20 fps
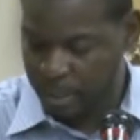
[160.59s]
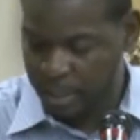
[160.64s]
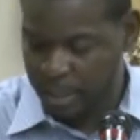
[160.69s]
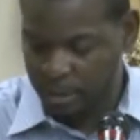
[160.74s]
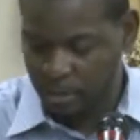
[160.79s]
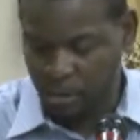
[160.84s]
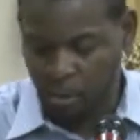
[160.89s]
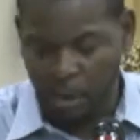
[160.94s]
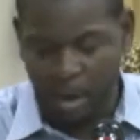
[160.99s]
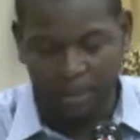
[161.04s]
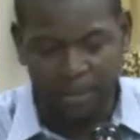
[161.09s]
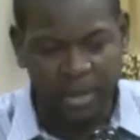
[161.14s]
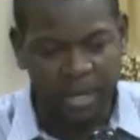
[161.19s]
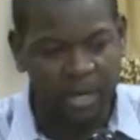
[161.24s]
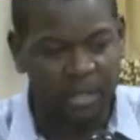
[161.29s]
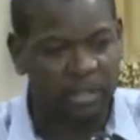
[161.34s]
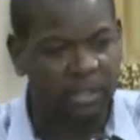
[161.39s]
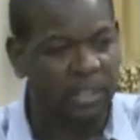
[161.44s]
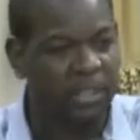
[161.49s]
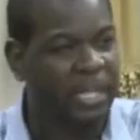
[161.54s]
And so I'm
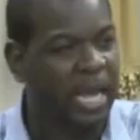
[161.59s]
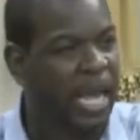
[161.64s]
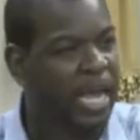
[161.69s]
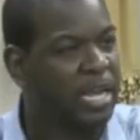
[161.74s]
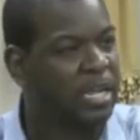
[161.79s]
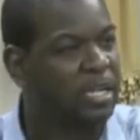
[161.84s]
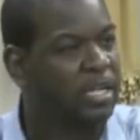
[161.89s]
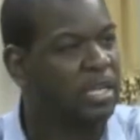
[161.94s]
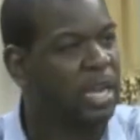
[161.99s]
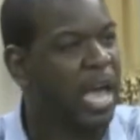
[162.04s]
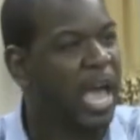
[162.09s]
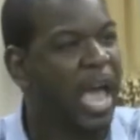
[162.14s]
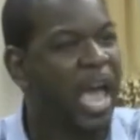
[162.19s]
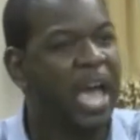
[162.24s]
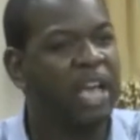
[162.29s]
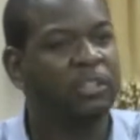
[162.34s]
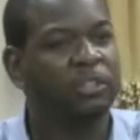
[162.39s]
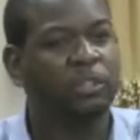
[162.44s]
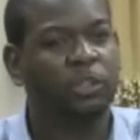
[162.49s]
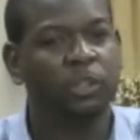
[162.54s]
here today to
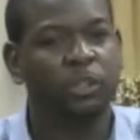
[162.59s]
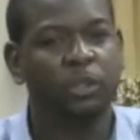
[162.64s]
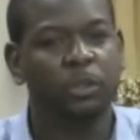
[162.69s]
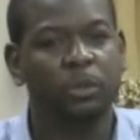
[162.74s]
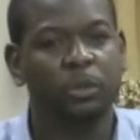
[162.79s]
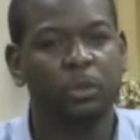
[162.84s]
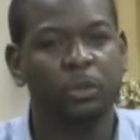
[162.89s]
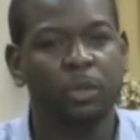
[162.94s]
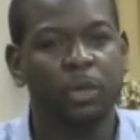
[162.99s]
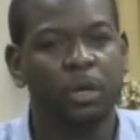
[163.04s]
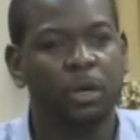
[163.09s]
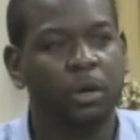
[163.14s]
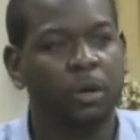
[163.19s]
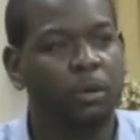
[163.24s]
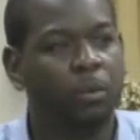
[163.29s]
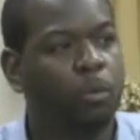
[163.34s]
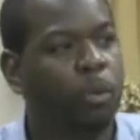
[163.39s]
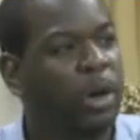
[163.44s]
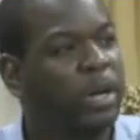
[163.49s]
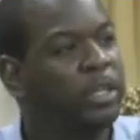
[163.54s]
ask you,
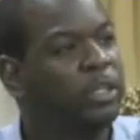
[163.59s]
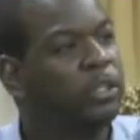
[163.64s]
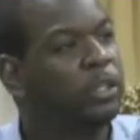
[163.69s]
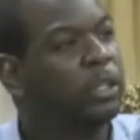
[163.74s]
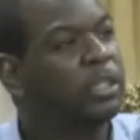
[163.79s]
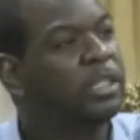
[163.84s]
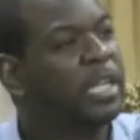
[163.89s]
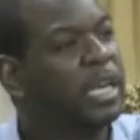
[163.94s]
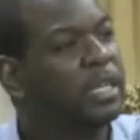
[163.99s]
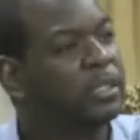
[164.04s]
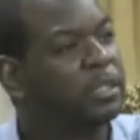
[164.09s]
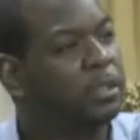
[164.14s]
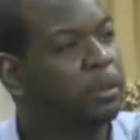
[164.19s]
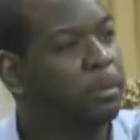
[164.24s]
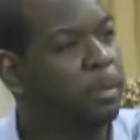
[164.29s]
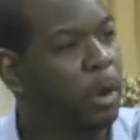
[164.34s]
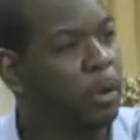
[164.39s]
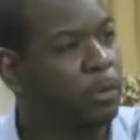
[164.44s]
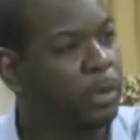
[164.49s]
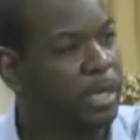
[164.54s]
what is your
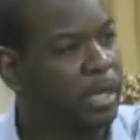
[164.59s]
testimony?